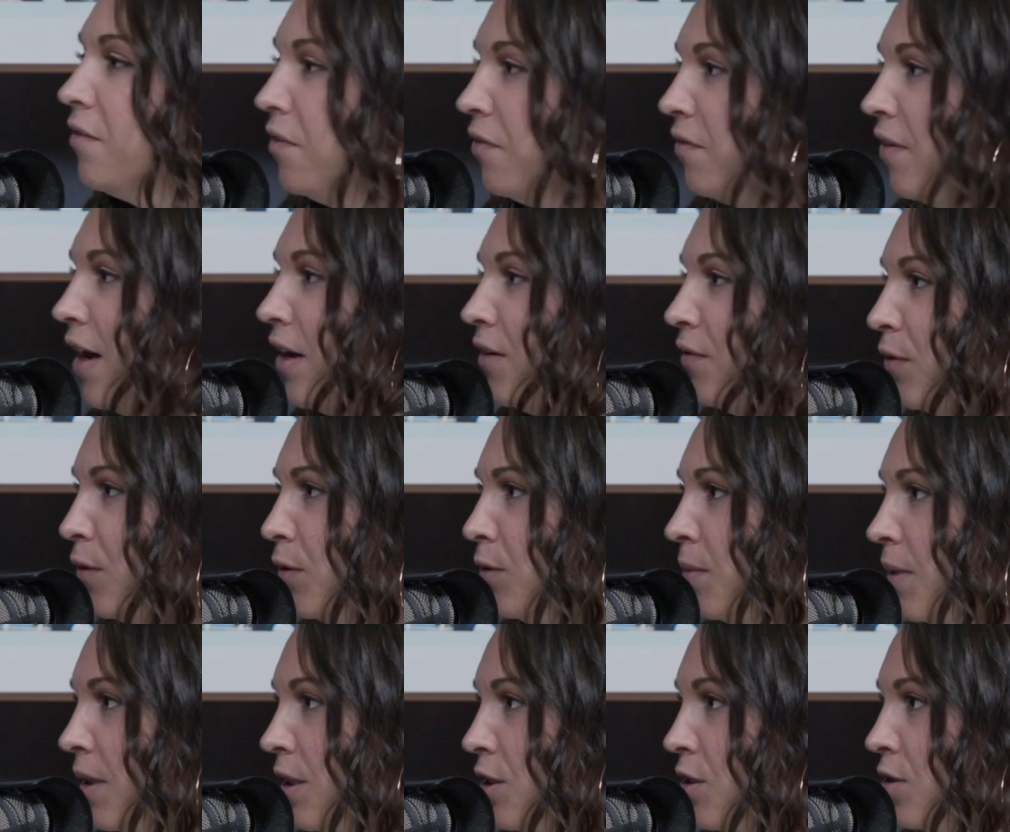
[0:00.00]
of the
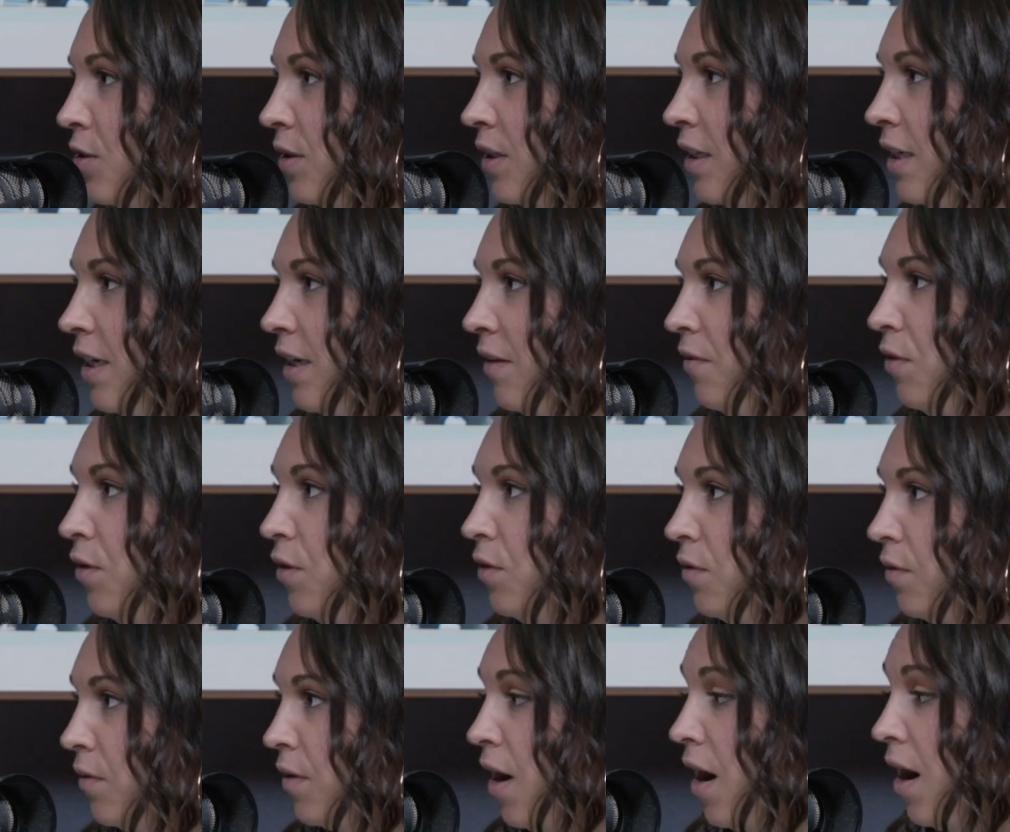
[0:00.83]
fivefold ministry, mm-hmm. if
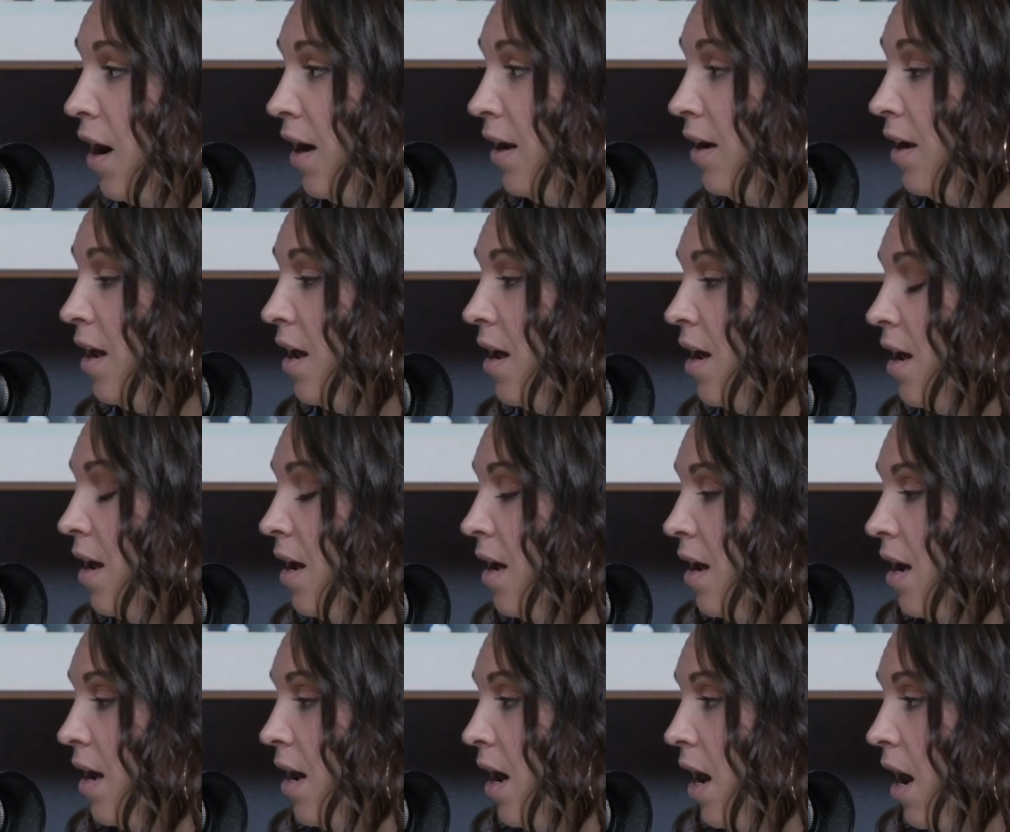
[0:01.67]
you've got
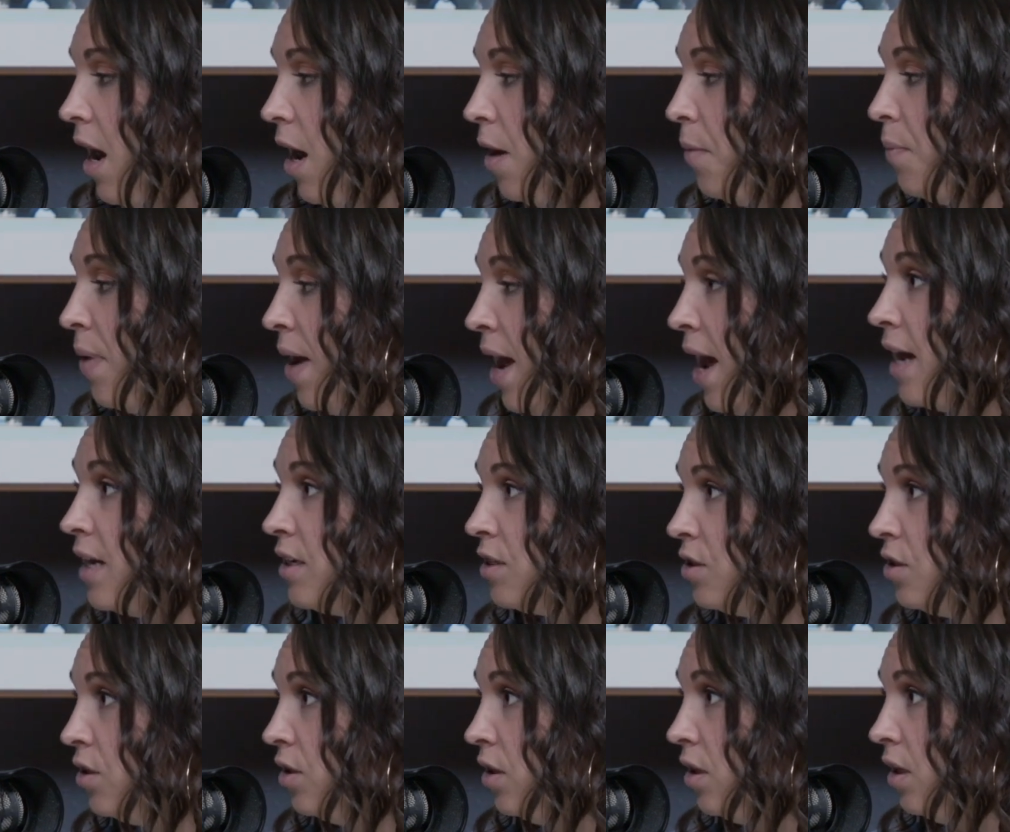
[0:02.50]
a
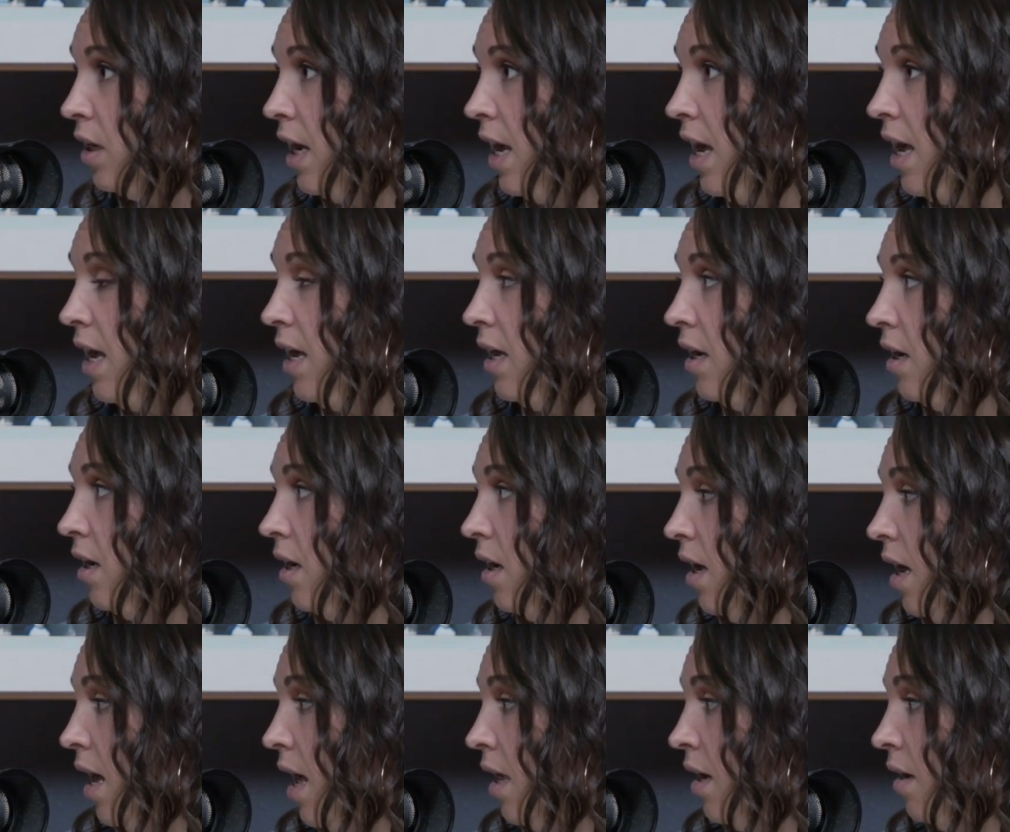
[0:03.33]
pastor
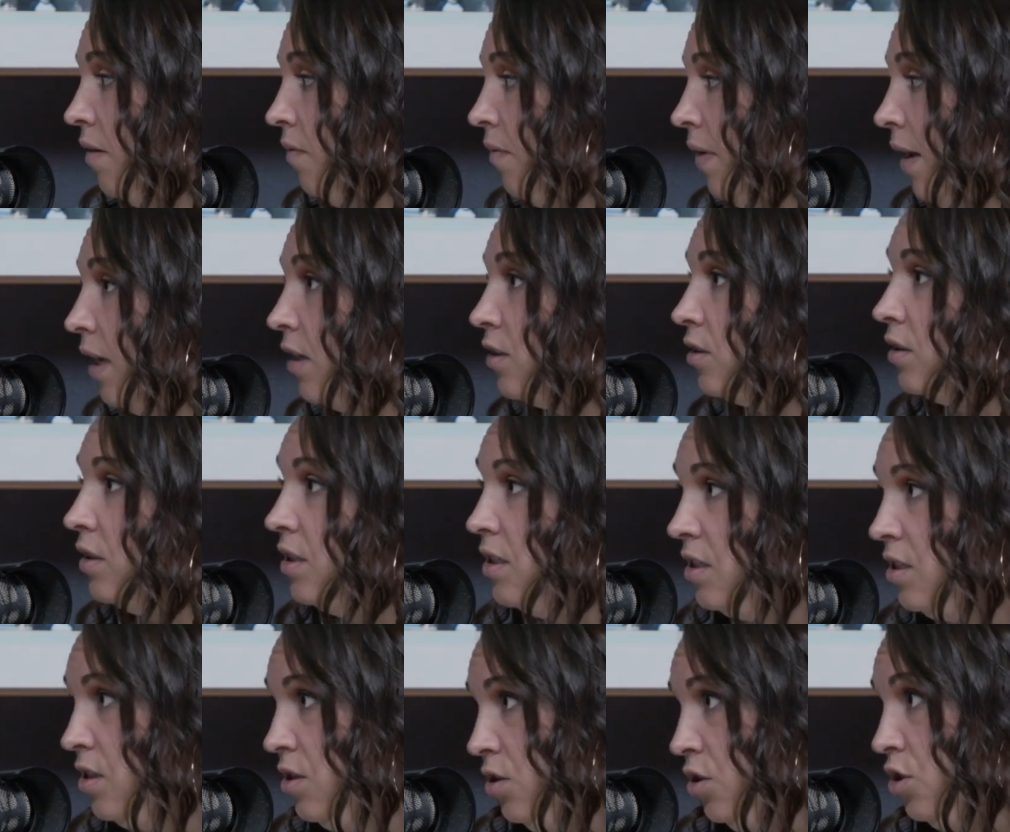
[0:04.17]
and an
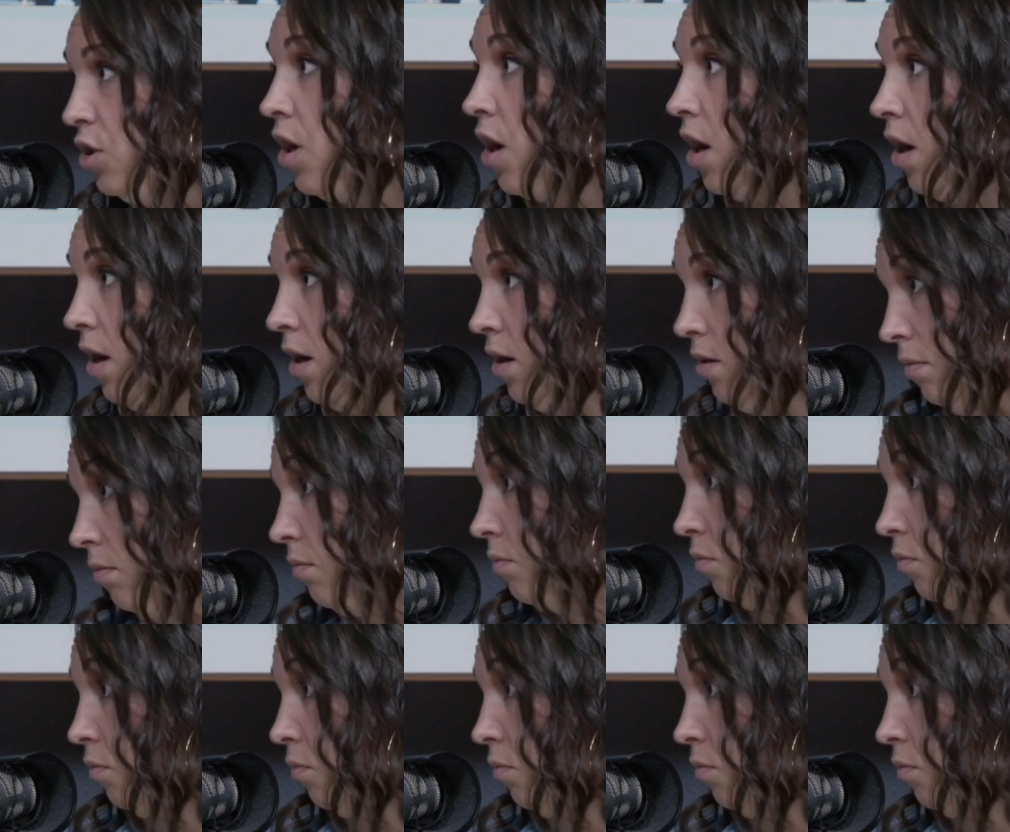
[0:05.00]
evangelist job